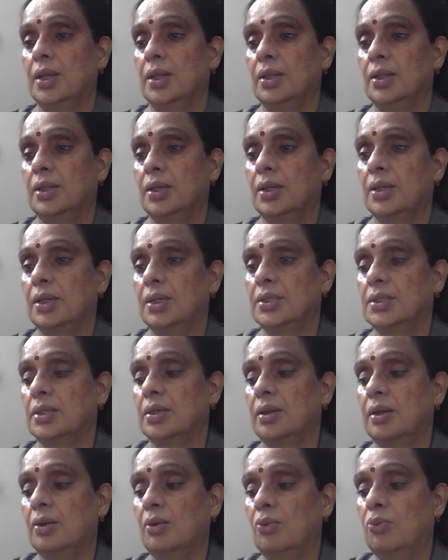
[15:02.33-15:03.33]
The
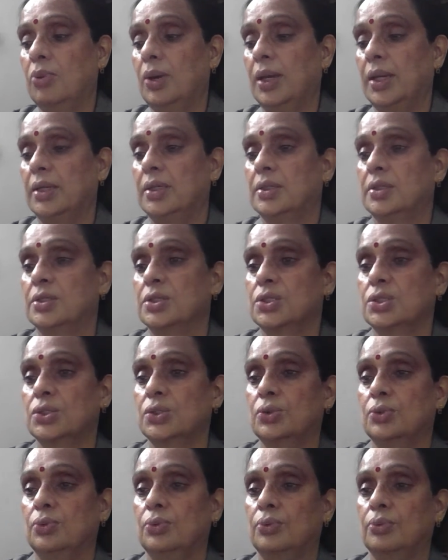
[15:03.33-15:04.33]
glittering white
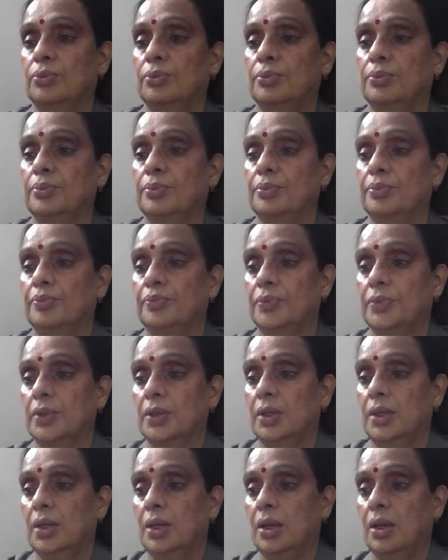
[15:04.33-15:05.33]
snow
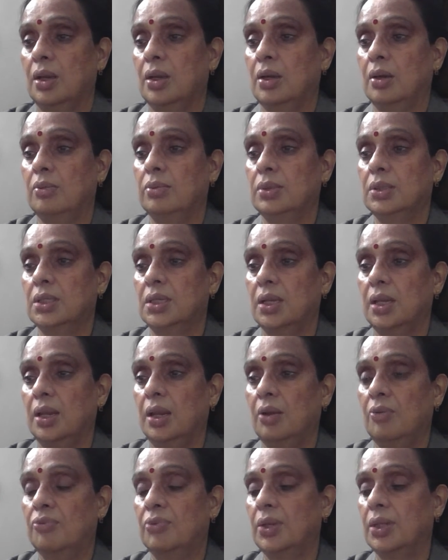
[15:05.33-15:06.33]
covered
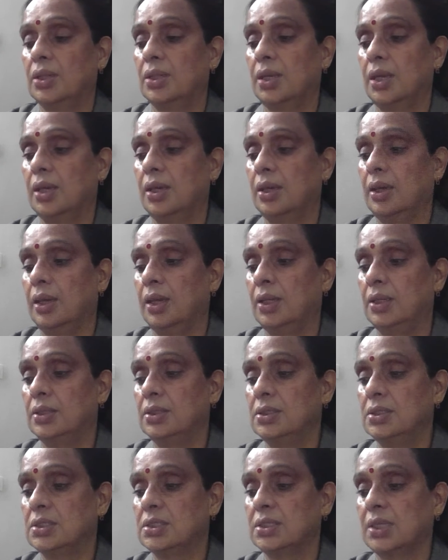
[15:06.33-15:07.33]
everything
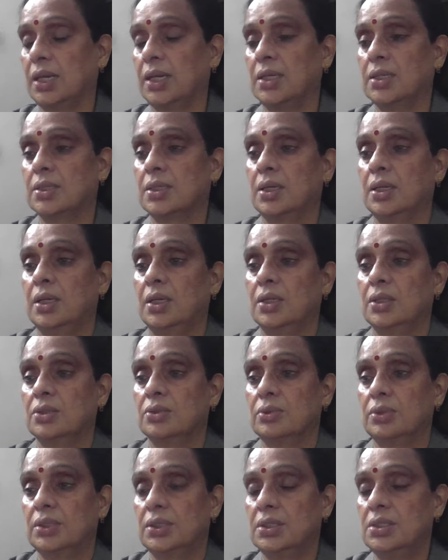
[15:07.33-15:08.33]
in sight.
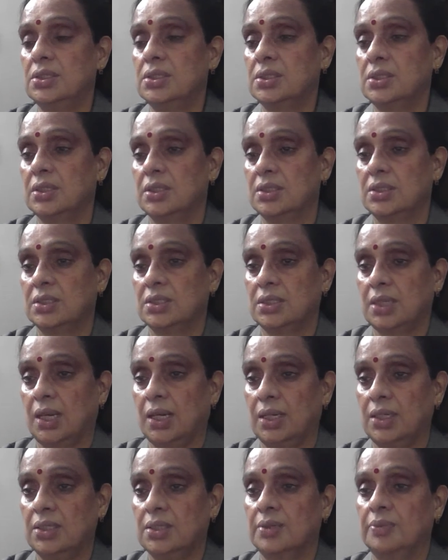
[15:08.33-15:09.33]
So it is
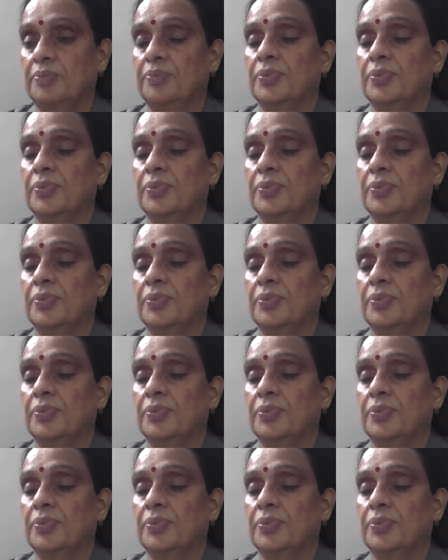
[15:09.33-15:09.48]
sight.